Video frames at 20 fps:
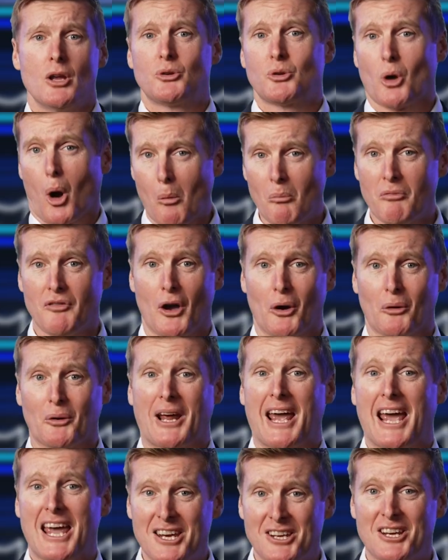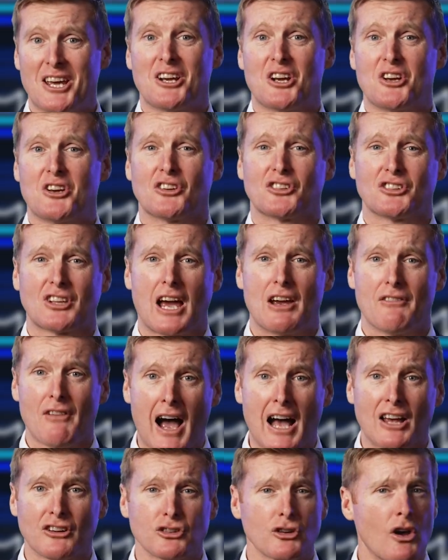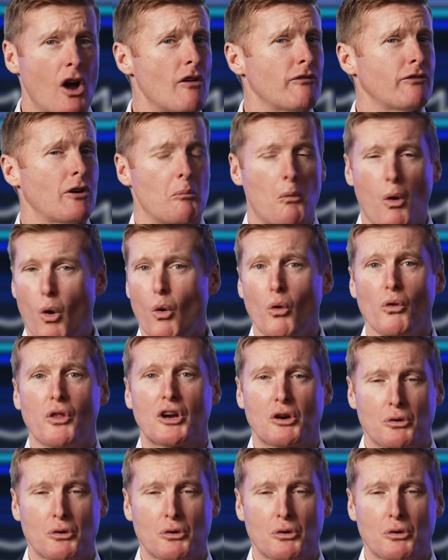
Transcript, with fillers: Tom felt he needed to save us from all the